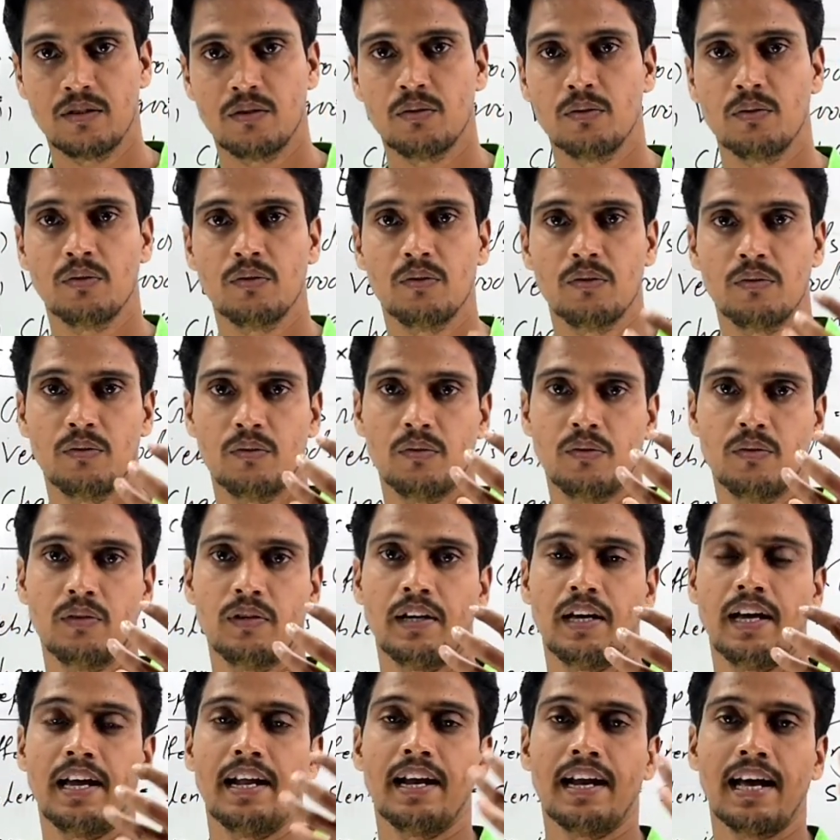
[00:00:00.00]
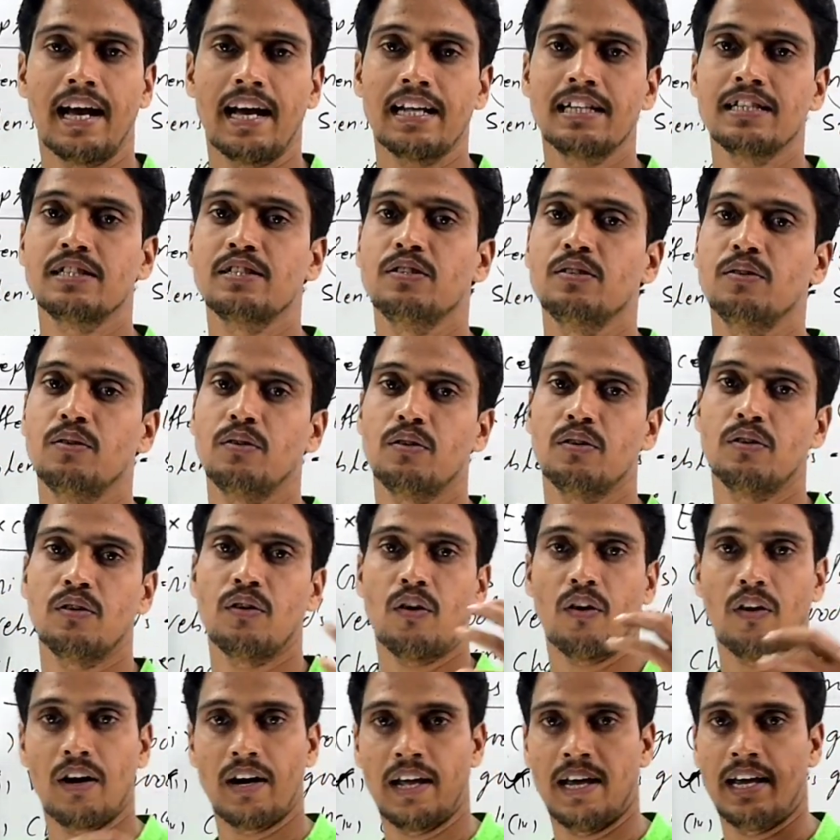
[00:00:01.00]
to enhance your
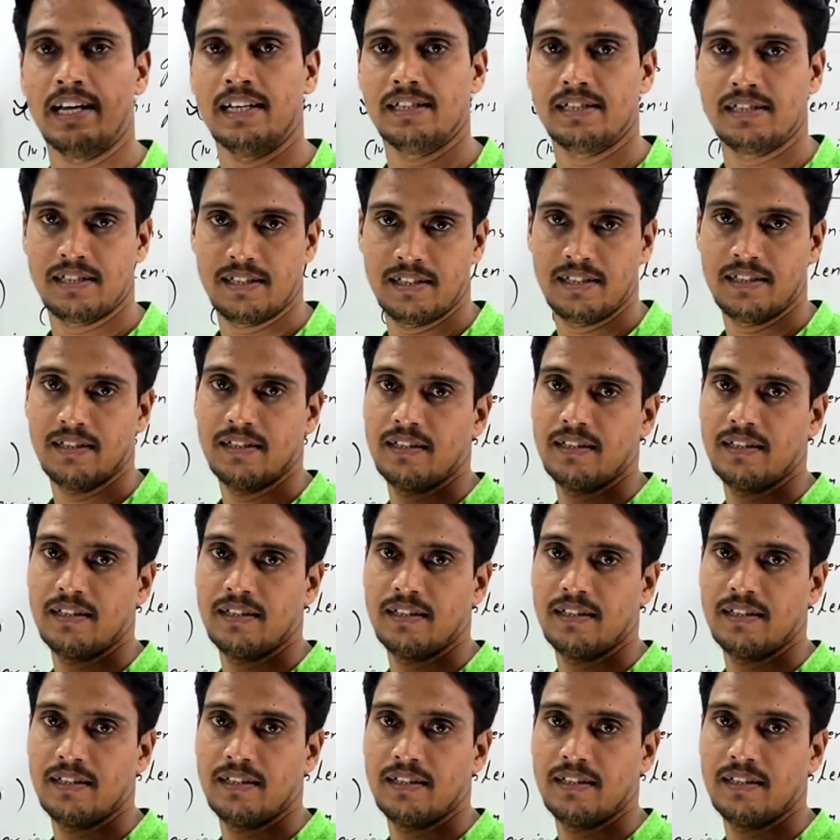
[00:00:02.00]
knowledge